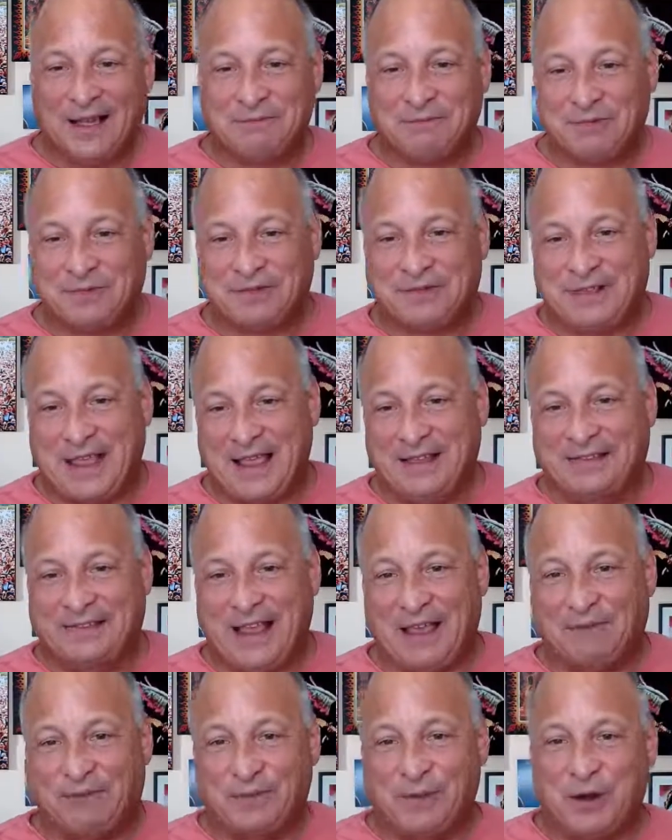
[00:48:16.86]
Stay
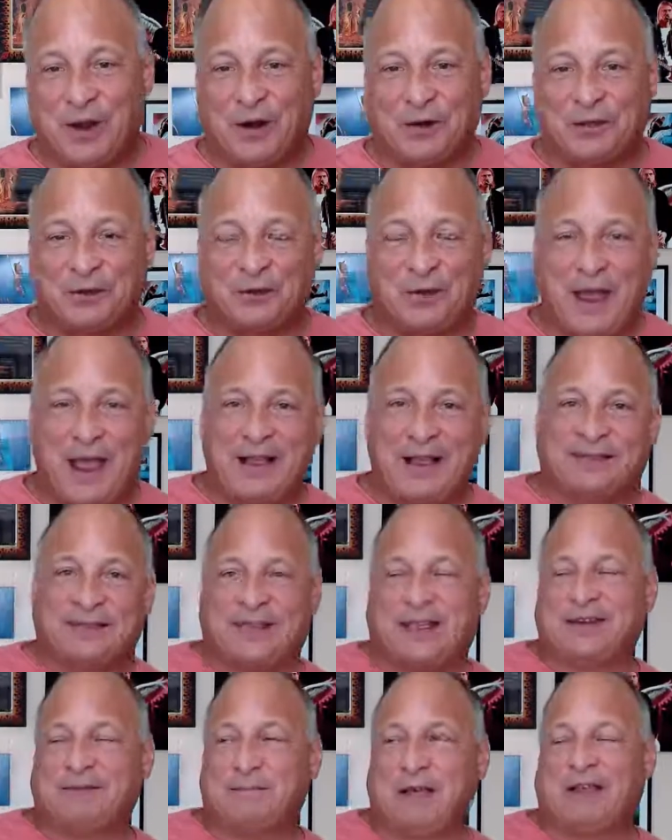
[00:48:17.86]
safe from the
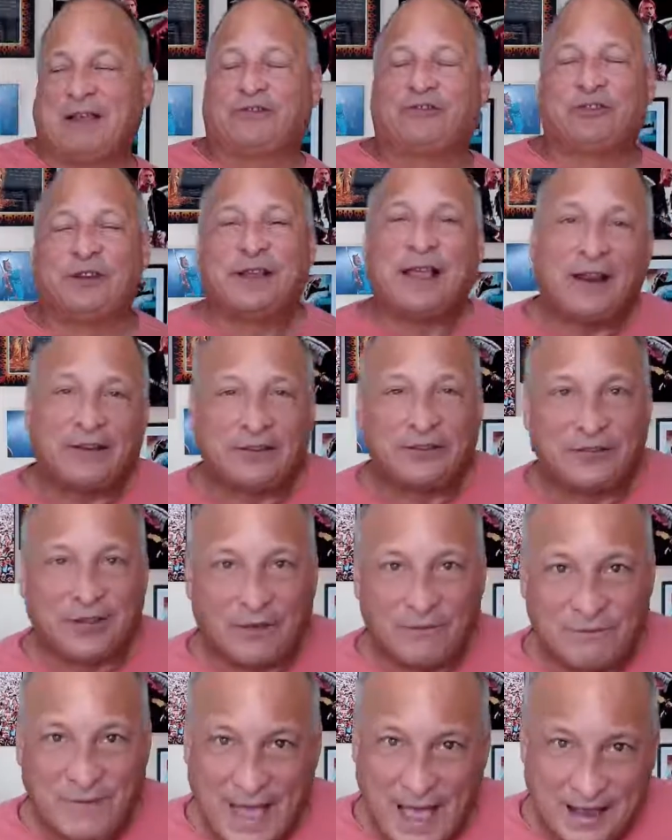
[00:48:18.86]
earthquakes and make sure you get
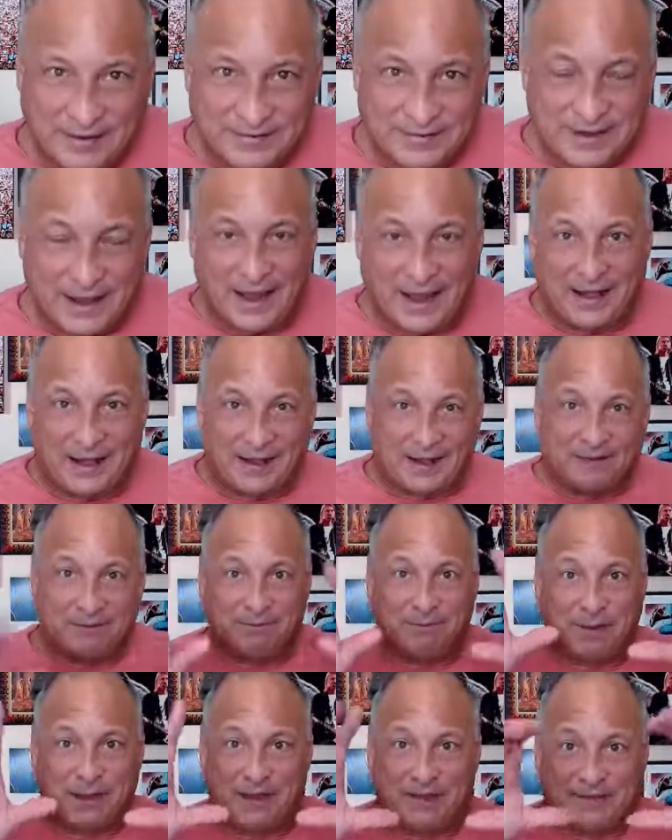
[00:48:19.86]
yourself vaccinated,
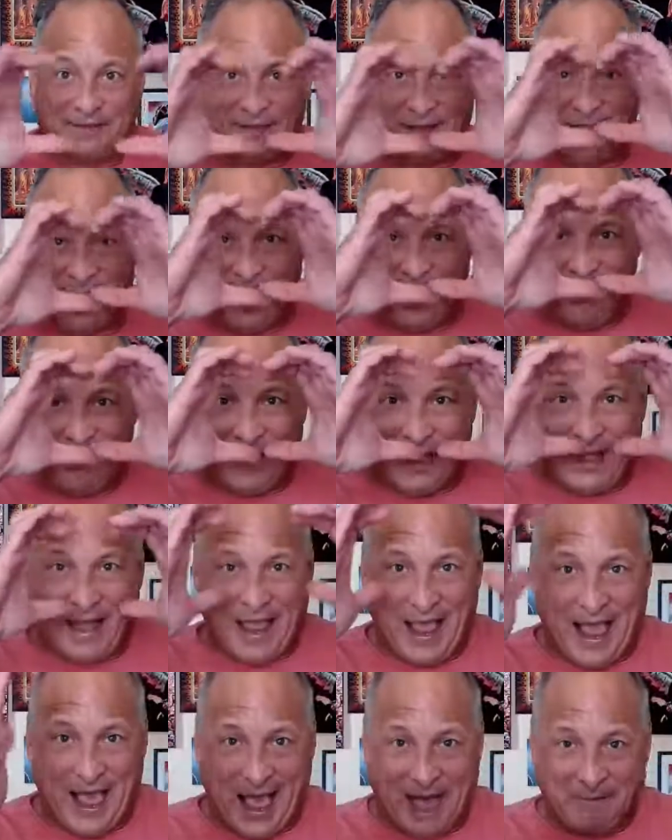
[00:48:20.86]
and peace, love, and
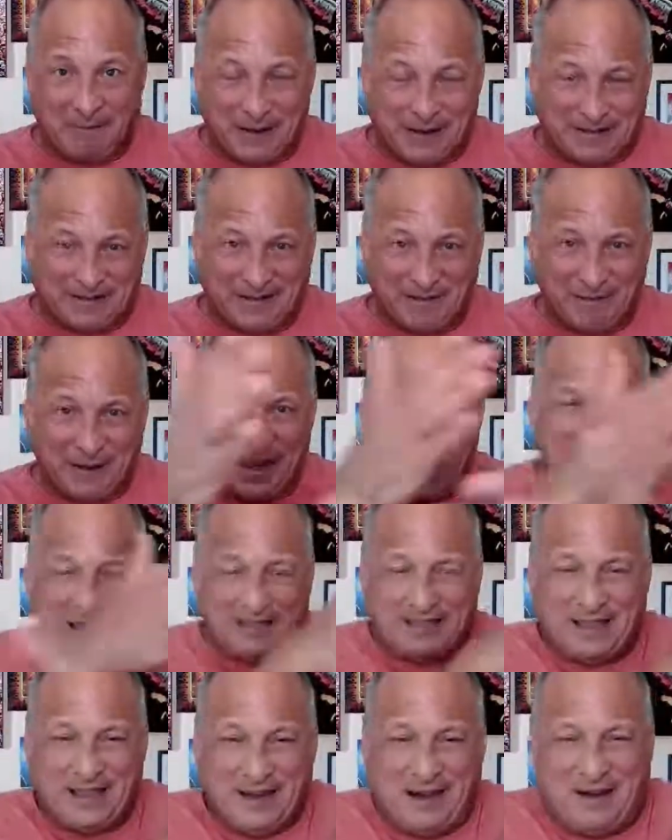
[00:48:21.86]
happiness, everybody
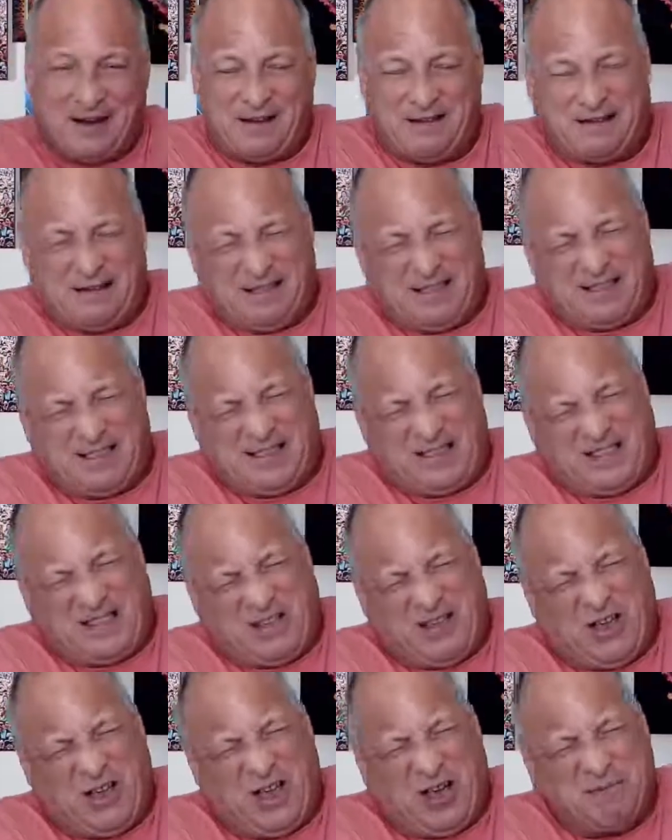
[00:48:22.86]
out there.
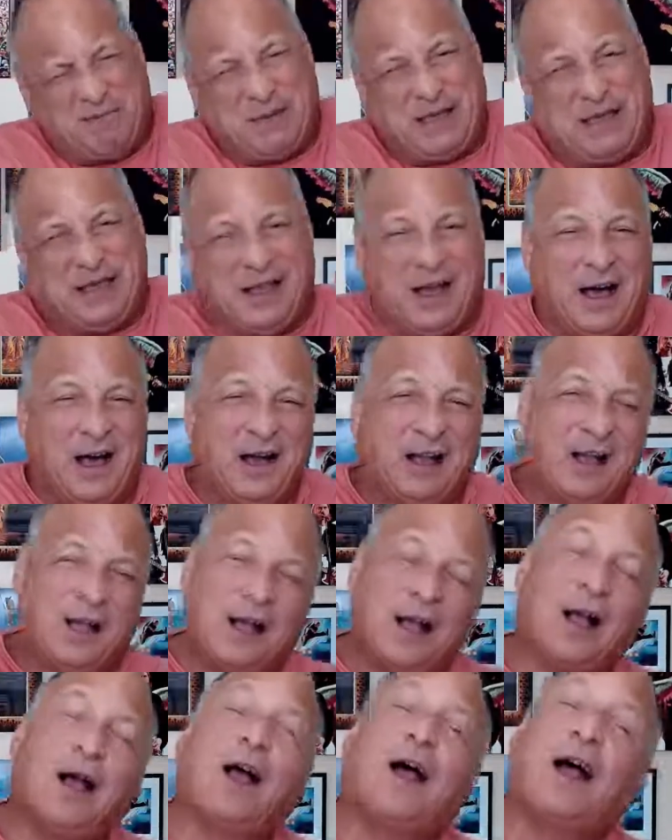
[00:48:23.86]
Big hug
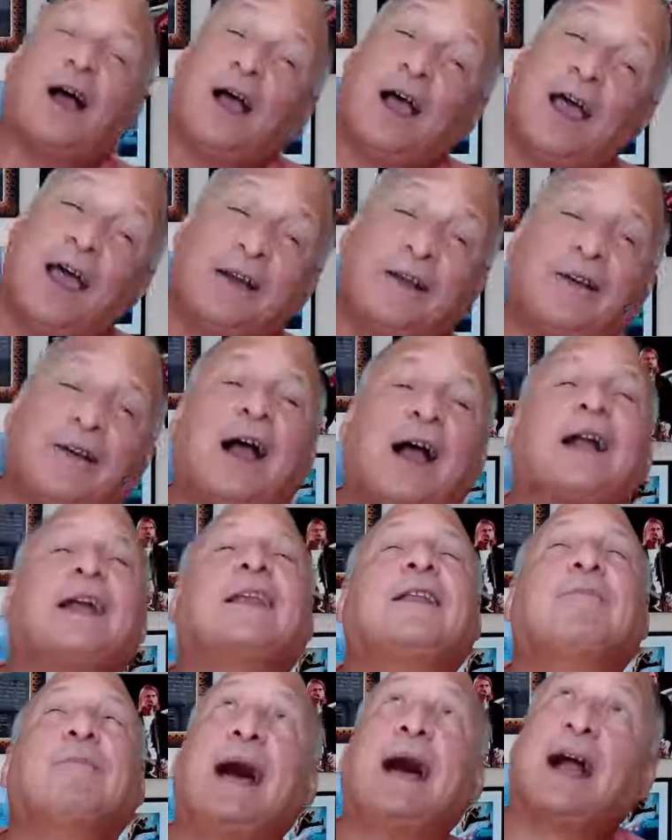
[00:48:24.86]
and
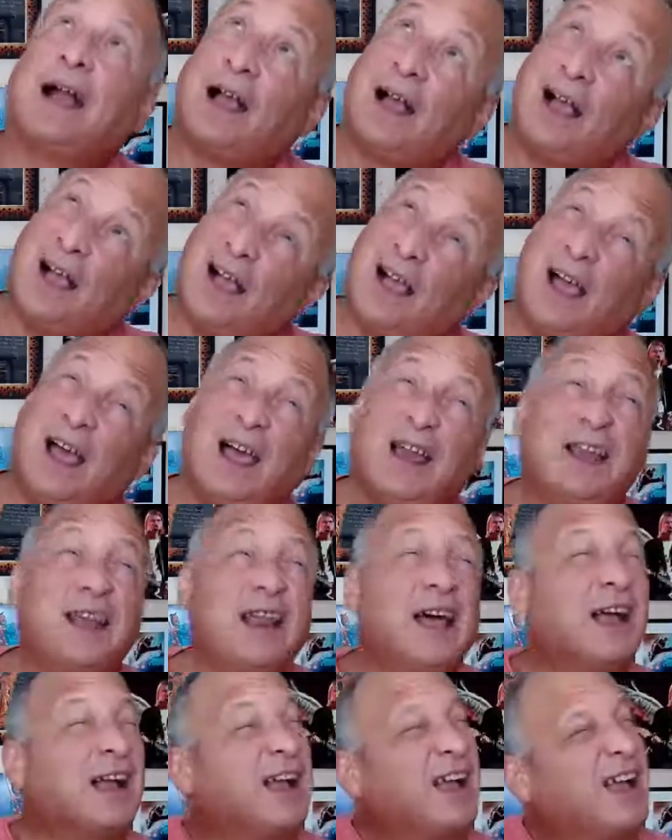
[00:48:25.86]
crack in the back
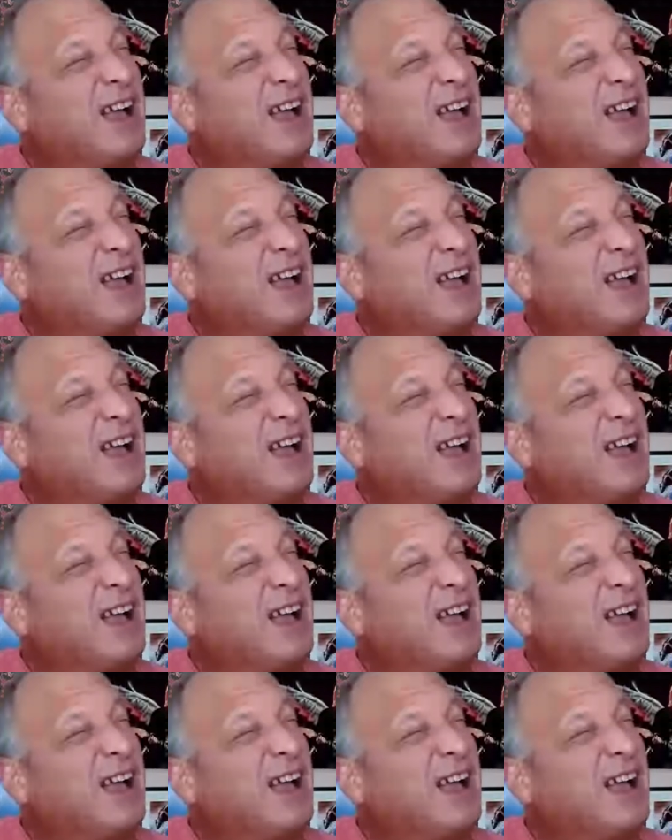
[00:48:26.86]
and neck